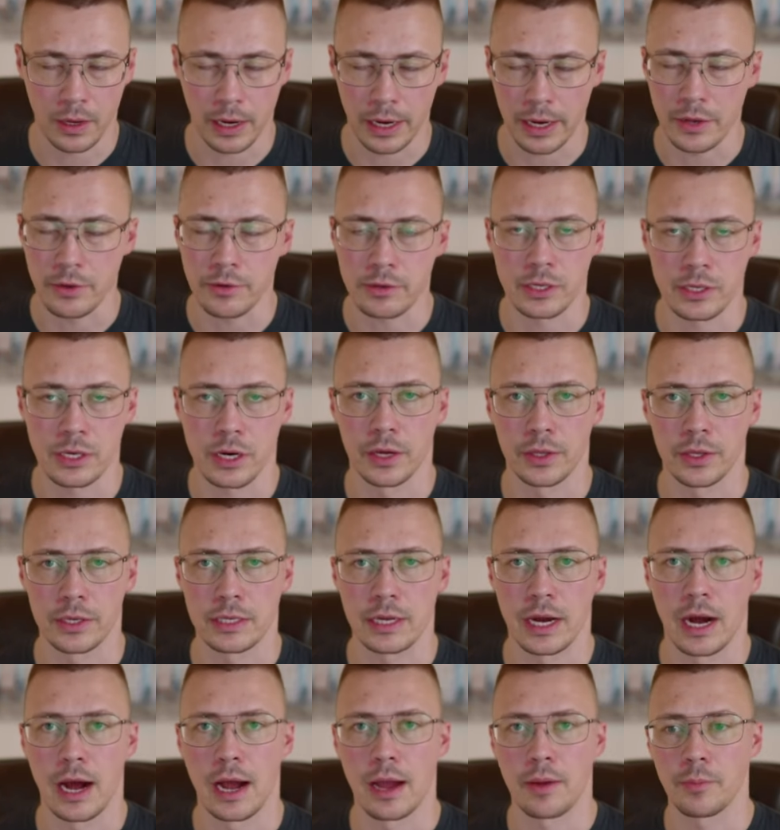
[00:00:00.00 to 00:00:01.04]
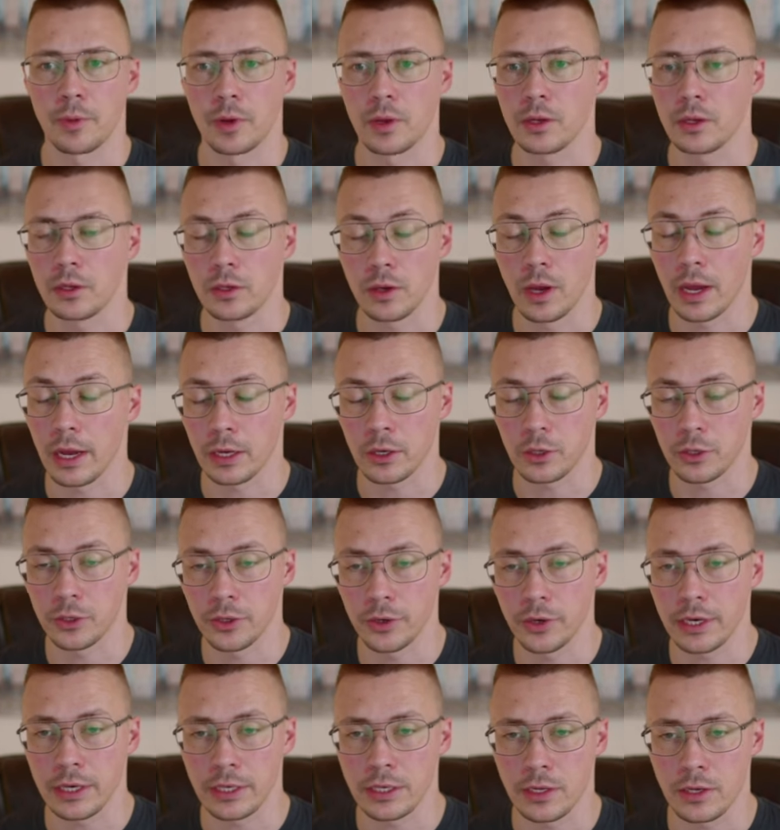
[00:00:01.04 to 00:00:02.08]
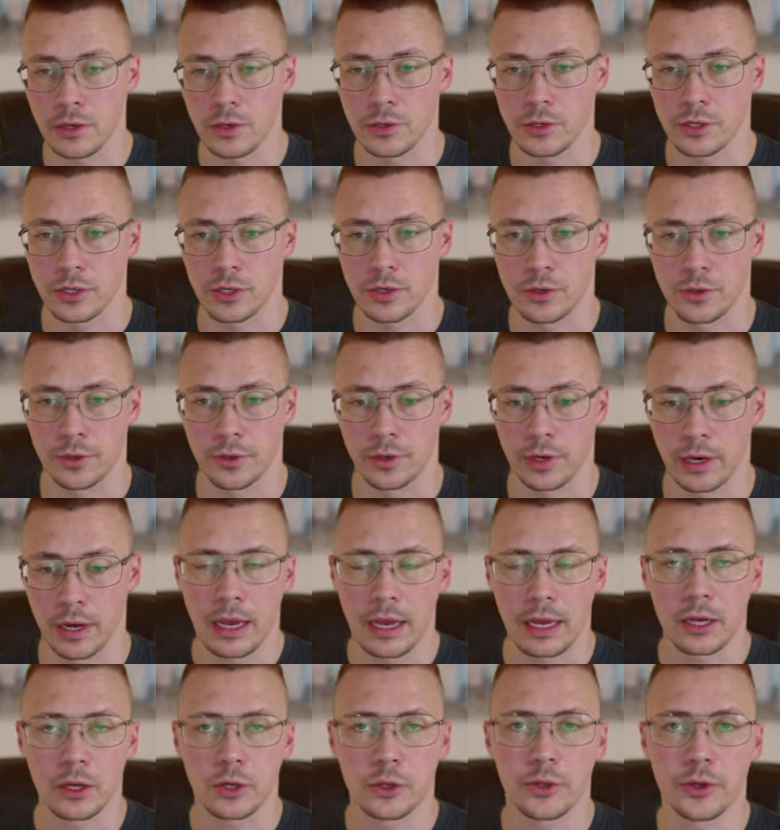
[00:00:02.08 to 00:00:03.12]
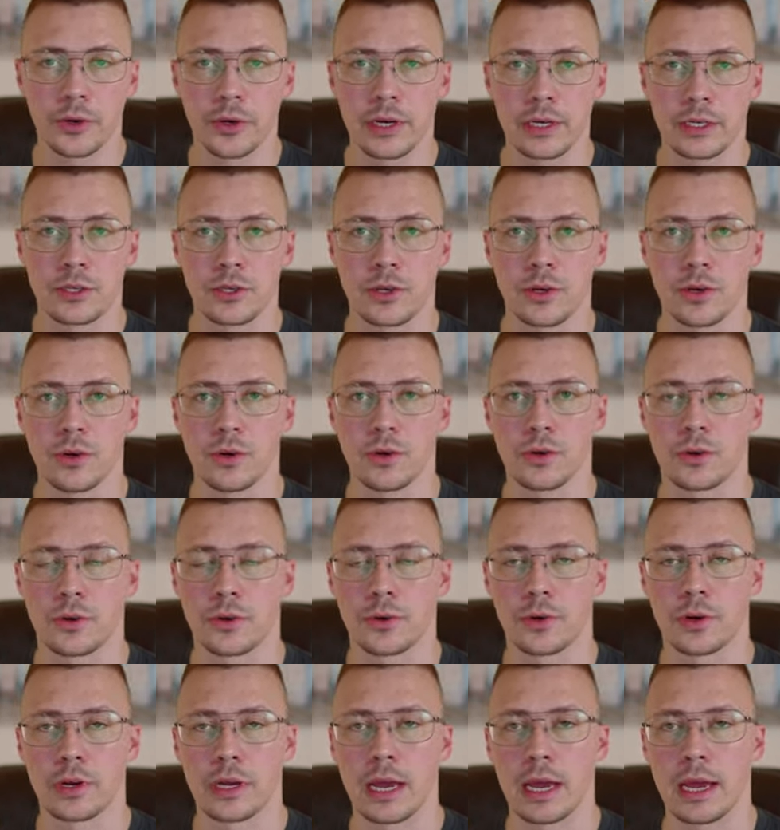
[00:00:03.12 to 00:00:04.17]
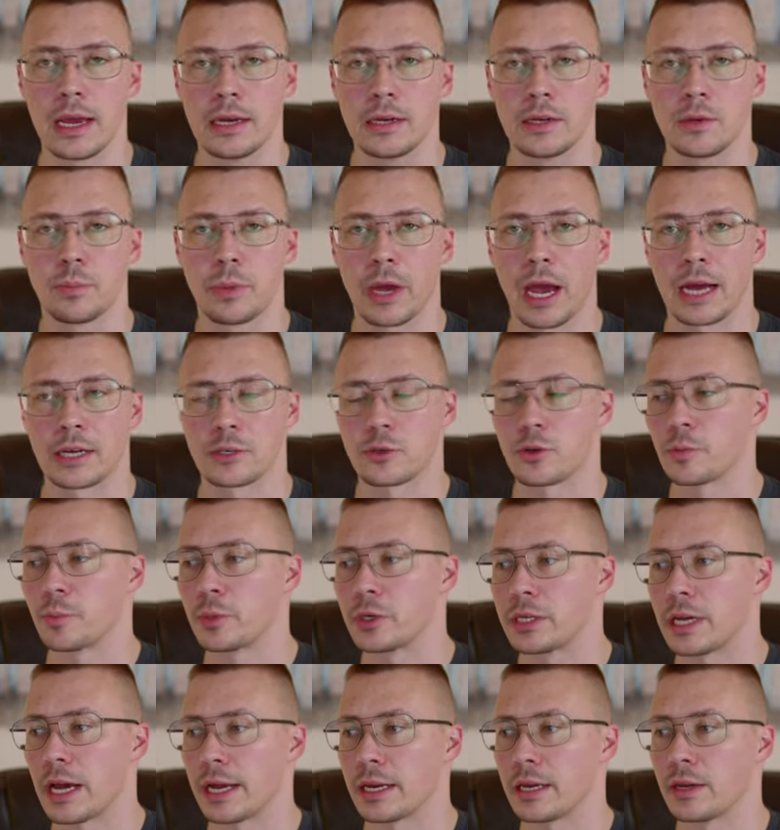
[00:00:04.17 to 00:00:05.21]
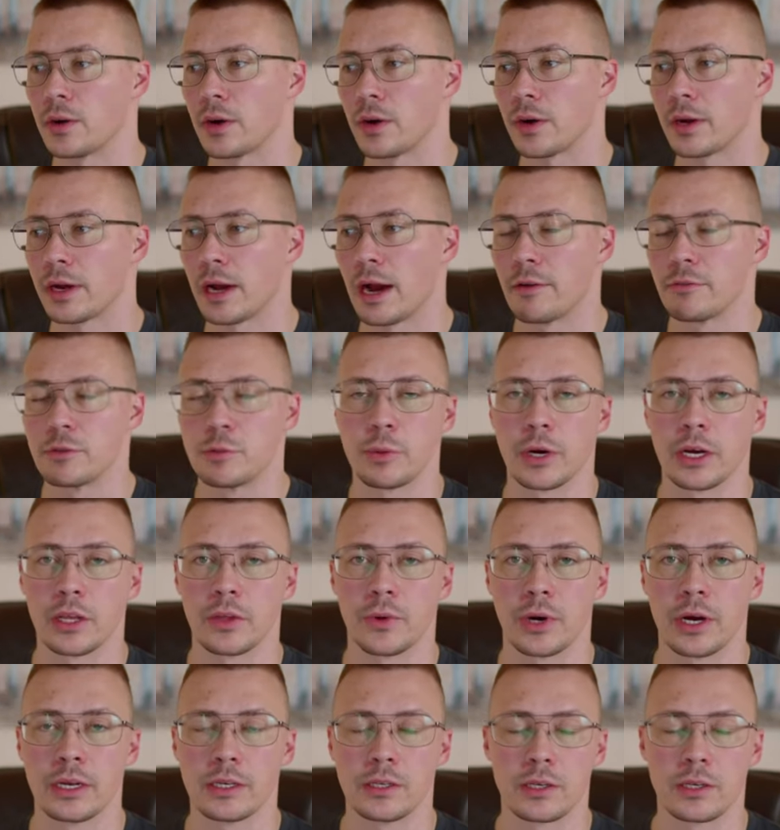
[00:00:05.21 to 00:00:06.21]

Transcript: I use it all the time, including to use, cre including to create password protected archives, by the way.